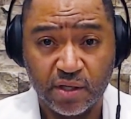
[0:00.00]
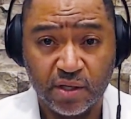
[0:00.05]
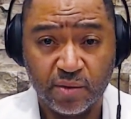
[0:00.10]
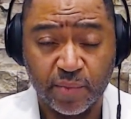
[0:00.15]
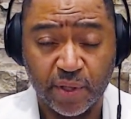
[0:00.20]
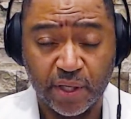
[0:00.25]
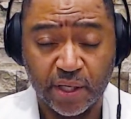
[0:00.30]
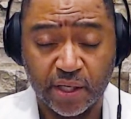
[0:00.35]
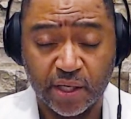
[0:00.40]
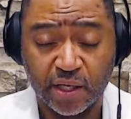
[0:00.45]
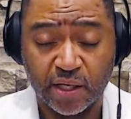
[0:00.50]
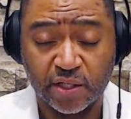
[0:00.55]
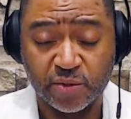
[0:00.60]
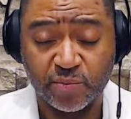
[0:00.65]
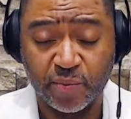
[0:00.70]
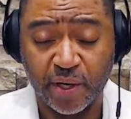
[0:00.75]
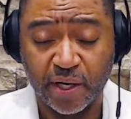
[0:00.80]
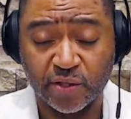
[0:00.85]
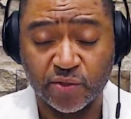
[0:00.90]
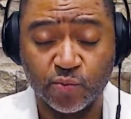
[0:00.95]
Medicaid
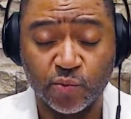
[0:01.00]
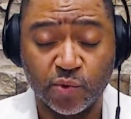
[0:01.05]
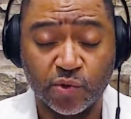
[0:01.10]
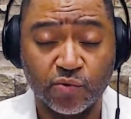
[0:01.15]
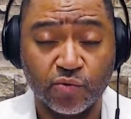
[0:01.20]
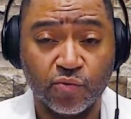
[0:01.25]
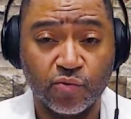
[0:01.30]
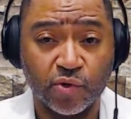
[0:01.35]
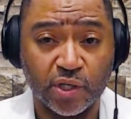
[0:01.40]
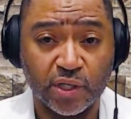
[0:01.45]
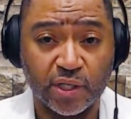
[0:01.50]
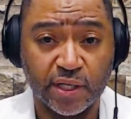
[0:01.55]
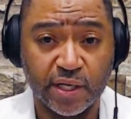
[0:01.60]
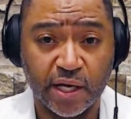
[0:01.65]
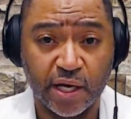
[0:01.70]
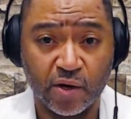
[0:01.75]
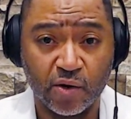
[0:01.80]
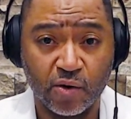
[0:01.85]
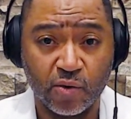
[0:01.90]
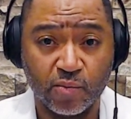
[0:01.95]
expansion would really
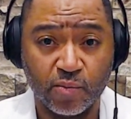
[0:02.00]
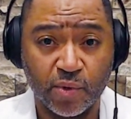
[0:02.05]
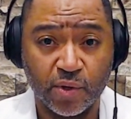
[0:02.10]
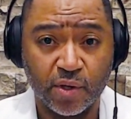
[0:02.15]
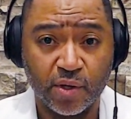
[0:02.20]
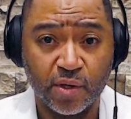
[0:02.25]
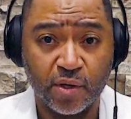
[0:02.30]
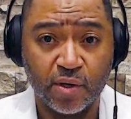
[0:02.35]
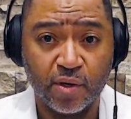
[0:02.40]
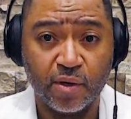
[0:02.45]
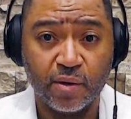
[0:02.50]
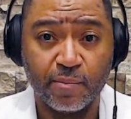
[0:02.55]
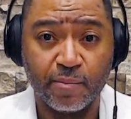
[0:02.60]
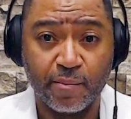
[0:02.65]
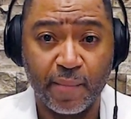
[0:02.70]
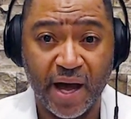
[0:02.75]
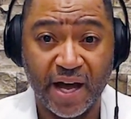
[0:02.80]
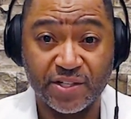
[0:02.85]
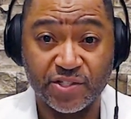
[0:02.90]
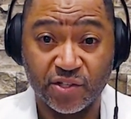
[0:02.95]
help
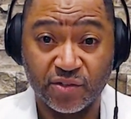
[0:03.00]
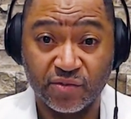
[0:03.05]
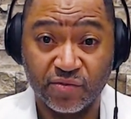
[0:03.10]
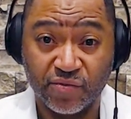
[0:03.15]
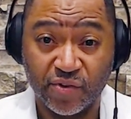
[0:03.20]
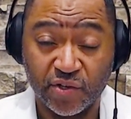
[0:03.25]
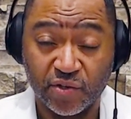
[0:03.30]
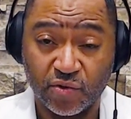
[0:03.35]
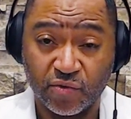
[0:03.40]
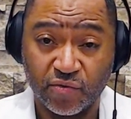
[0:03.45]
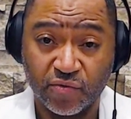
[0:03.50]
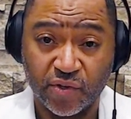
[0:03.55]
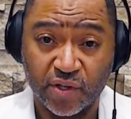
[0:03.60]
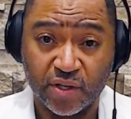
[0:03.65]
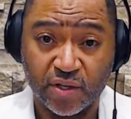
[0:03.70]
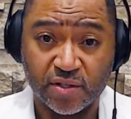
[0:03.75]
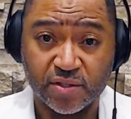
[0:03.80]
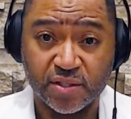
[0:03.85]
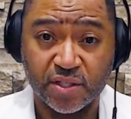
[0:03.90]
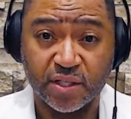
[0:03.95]
matching federal
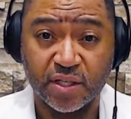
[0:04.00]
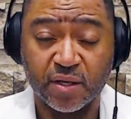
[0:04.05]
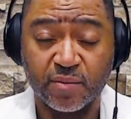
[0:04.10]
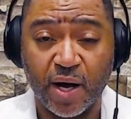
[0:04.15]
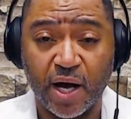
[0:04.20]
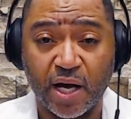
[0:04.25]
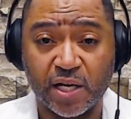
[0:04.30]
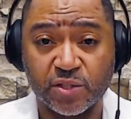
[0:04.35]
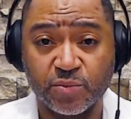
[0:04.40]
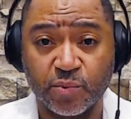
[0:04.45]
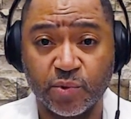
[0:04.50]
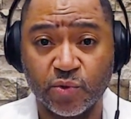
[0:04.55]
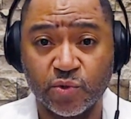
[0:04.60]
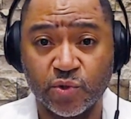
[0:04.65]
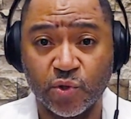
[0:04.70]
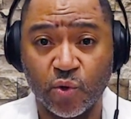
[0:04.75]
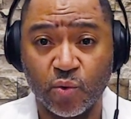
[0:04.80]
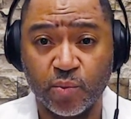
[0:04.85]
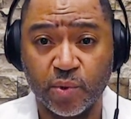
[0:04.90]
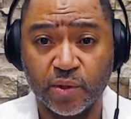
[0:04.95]
funds to keep hospitals
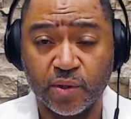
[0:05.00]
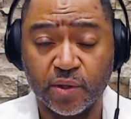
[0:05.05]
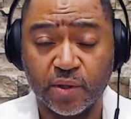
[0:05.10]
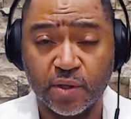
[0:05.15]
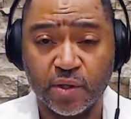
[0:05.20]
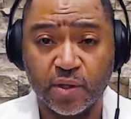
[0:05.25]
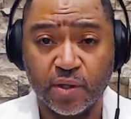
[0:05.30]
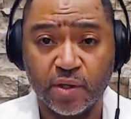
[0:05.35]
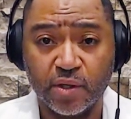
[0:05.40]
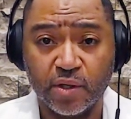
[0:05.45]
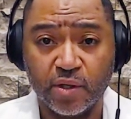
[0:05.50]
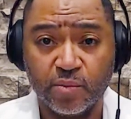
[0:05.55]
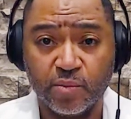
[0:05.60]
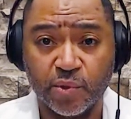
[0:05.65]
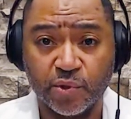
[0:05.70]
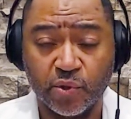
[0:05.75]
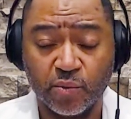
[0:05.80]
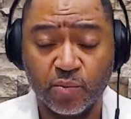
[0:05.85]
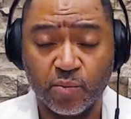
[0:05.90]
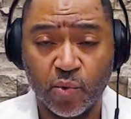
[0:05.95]
open. But
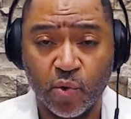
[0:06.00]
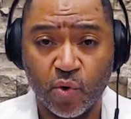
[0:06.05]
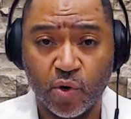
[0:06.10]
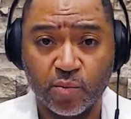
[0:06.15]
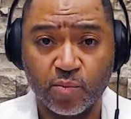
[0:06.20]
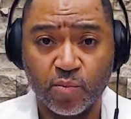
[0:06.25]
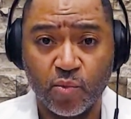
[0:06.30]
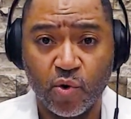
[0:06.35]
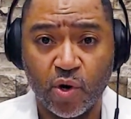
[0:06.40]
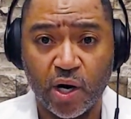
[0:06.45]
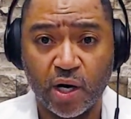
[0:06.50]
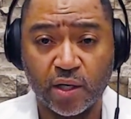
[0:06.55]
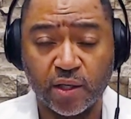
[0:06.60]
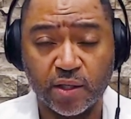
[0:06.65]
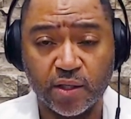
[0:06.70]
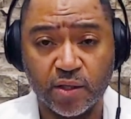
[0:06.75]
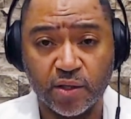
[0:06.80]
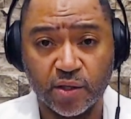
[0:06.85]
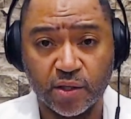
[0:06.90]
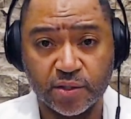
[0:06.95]
the more and more I
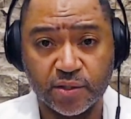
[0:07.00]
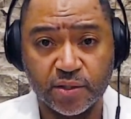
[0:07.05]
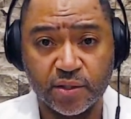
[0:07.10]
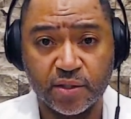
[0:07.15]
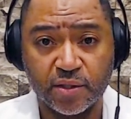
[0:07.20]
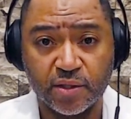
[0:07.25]
looked,